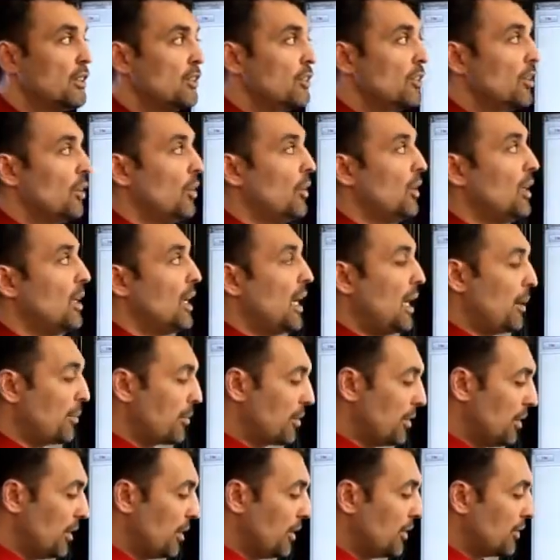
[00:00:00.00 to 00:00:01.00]
So
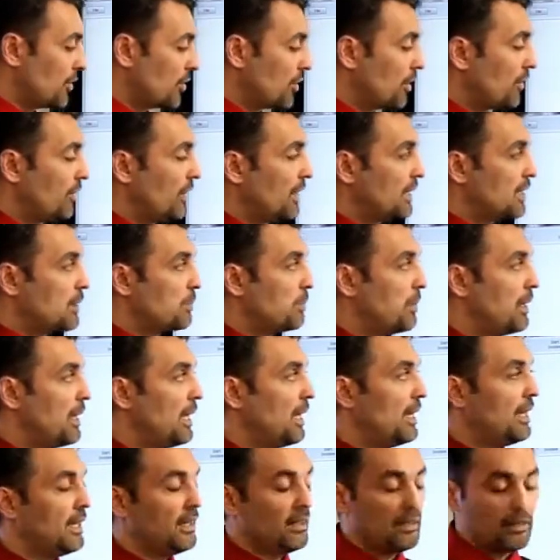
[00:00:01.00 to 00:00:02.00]
I'm going to sort of
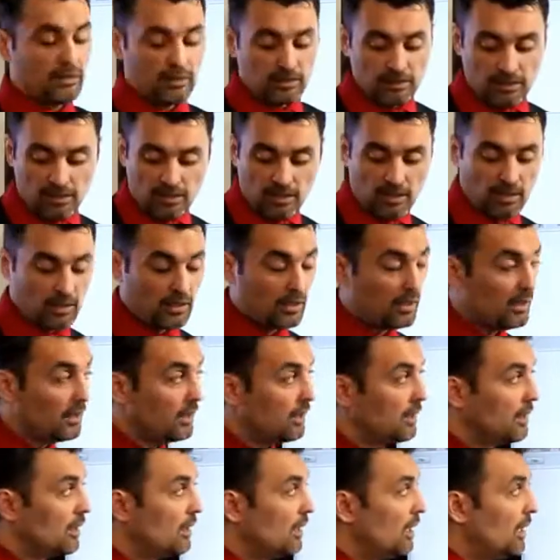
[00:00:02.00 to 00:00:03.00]
explain
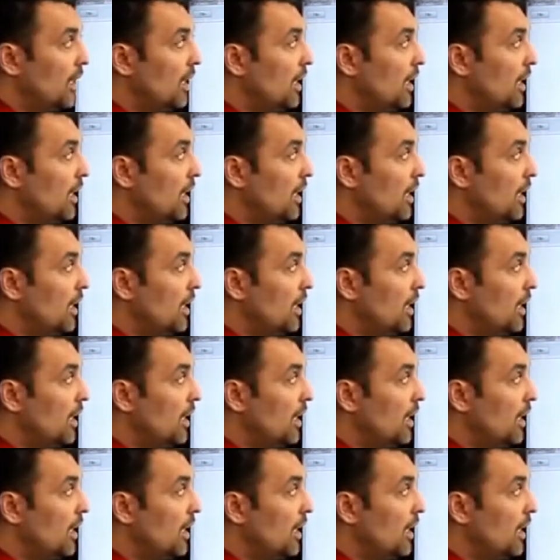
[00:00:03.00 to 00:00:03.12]
the